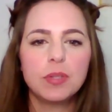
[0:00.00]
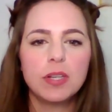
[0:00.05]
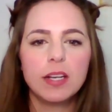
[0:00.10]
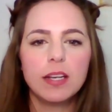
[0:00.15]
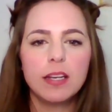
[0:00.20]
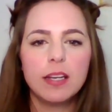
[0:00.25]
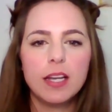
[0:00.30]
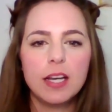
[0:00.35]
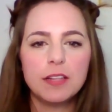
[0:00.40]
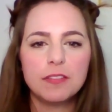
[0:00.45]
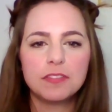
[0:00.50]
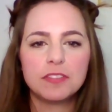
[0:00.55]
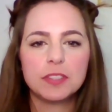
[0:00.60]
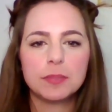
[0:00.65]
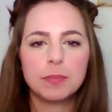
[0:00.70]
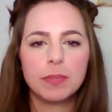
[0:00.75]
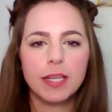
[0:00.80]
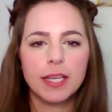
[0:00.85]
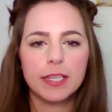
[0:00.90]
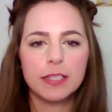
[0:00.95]
would love to
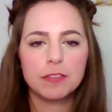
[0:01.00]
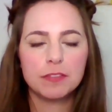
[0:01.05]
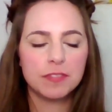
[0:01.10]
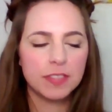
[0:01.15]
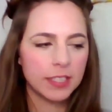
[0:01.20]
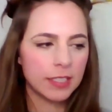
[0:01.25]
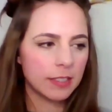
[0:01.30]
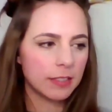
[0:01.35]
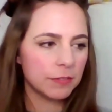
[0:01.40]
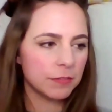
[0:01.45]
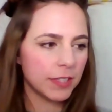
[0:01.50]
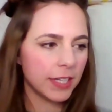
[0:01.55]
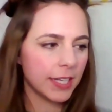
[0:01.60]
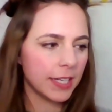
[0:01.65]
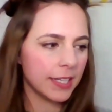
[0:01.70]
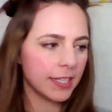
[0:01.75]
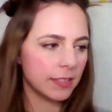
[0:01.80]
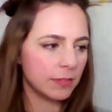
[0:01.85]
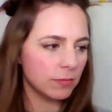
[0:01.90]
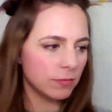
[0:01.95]
play the fiddle,
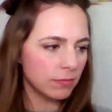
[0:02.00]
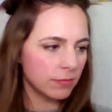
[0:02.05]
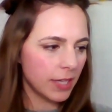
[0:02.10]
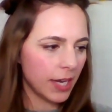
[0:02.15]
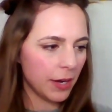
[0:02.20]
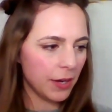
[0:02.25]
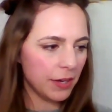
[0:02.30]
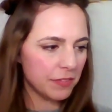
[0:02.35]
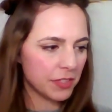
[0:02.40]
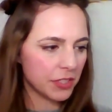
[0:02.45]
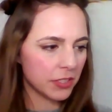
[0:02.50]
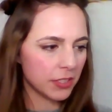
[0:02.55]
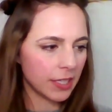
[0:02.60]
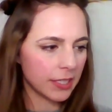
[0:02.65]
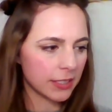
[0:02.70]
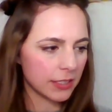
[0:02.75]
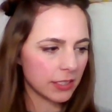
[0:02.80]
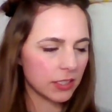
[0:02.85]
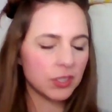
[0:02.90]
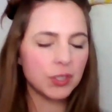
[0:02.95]
violin, however you'd
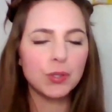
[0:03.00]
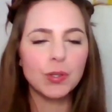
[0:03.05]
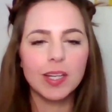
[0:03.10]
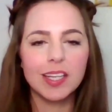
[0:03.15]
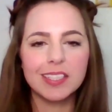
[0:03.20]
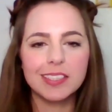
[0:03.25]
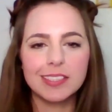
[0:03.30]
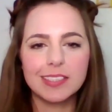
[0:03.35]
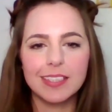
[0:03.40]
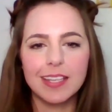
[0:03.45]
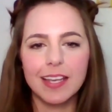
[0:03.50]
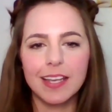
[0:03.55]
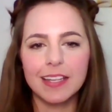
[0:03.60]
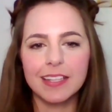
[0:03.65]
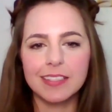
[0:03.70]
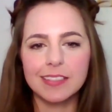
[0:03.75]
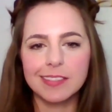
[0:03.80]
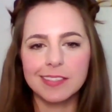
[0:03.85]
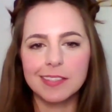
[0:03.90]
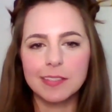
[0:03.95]
like to call it. It
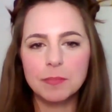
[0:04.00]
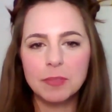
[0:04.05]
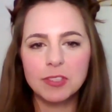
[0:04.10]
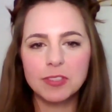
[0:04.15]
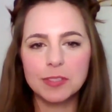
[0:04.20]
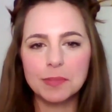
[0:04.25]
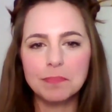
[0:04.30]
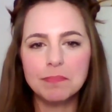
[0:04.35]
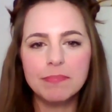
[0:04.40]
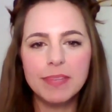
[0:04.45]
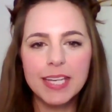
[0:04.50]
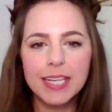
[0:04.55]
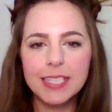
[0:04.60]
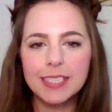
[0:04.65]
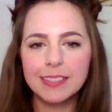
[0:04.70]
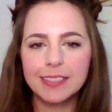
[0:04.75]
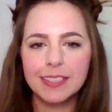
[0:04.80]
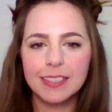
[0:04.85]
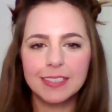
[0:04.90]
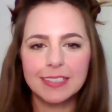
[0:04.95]
is the most
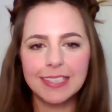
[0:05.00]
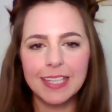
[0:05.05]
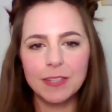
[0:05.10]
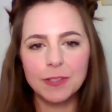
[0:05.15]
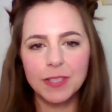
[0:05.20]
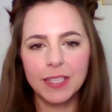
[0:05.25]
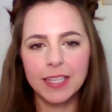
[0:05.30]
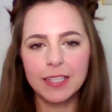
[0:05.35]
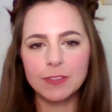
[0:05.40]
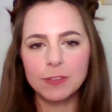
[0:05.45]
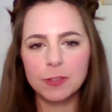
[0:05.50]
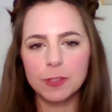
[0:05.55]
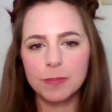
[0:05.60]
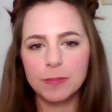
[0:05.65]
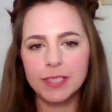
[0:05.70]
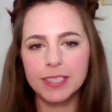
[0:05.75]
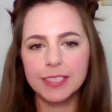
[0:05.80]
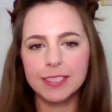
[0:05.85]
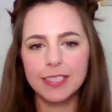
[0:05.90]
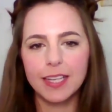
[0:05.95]
amazing sounding
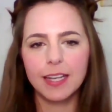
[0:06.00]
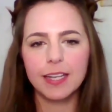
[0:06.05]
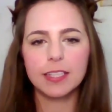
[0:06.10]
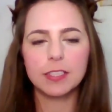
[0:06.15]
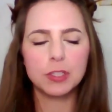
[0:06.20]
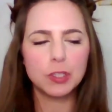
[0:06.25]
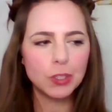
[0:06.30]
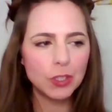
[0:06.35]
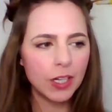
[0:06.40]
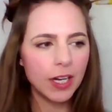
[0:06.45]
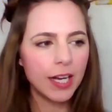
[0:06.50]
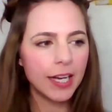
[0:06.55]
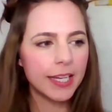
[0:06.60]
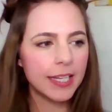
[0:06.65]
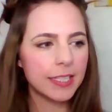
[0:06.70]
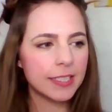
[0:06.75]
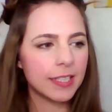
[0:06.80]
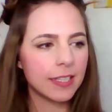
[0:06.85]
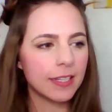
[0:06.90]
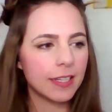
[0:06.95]
instrument, and I
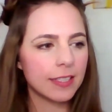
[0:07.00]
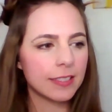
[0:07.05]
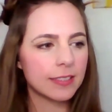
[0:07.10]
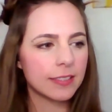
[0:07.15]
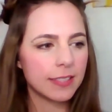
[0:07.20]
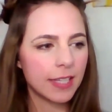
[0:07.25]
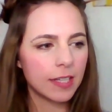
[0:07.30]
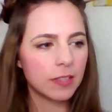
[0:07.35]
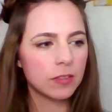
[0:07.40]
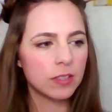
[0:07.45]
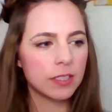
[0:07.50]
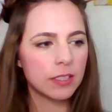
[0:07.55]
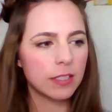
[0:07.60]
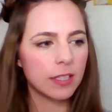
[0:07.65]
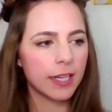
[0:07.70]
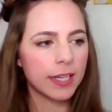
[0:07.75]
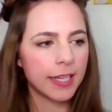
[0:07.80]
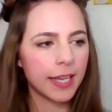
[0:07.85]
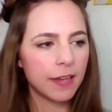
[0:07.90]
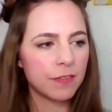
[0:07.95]
tried and I sounded
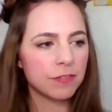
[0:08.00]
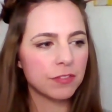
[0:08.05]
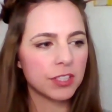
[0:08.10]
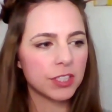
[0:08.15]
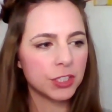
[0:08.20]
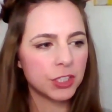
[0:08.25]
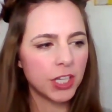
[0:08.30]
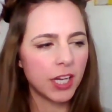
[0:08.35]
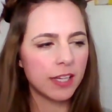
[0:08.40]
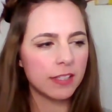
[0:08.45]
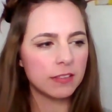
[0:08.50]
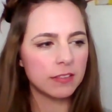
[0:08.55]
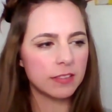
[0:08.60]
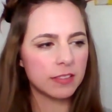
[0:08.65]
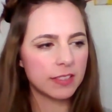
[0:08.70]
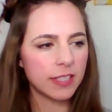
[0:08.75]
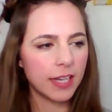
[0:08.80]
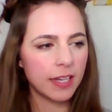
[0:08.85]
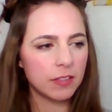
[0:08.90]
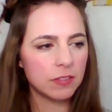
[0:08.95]
like every child
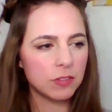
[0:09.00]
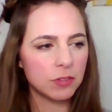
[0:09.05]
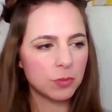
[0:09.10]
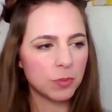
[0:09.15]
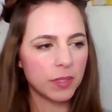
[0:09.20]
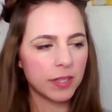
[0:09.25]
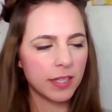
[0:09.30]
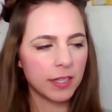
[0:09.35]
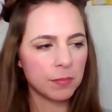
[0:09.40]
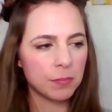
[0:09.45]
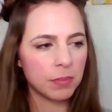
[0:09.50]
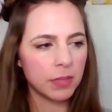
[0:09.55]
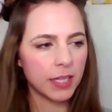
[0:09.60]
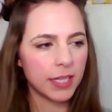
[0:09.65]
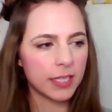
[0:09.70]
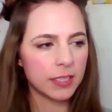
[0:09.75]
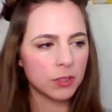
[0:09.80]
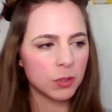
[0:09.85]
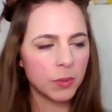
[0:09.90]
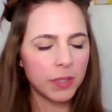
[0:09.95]
sounds when they
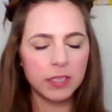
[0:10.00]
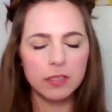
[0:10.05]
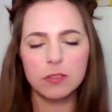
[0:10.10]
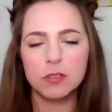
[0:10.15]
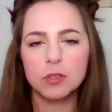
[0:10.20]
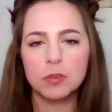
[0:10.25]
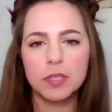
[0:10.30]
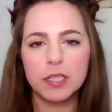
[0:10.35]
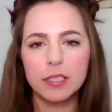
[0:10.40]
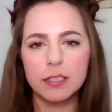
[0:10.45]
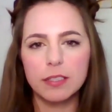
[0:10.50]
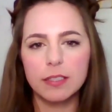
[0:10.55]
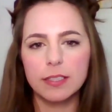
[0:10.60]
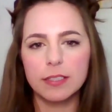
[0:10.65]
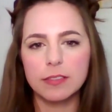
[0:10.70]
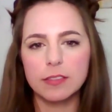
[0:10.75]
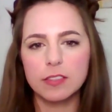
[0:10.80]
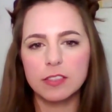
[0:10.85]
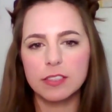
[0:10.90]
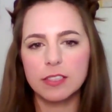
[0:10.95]
play Twinkle Twinkle
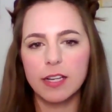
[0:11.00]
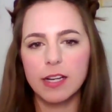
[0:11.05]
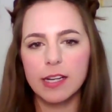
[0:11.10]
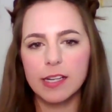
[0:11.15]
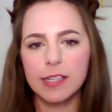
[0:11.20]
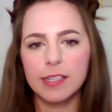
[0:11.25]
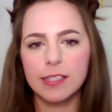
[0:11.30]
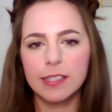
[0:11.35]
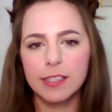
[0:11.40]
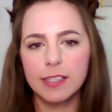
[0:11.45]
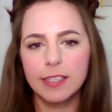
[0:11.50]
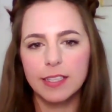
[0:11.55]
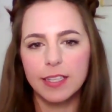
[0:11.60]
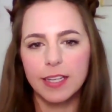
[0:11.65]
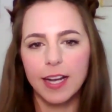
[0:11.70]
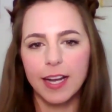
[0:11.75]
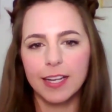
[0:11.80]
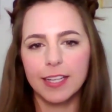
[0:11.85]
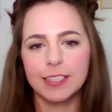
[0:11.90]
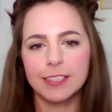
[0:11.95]
Little Star.
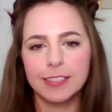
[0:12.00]
And I